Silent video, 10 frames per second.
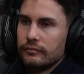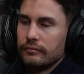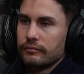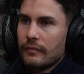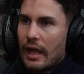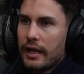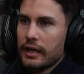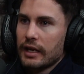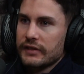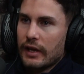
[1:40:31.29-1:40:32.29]
You know? And
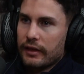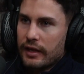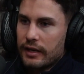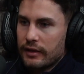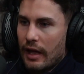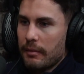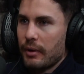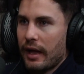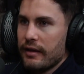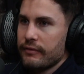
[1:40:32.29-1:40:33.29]
I guess like then that
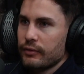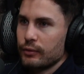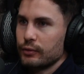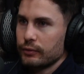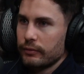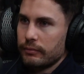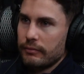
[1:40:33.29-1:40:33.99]
behavioral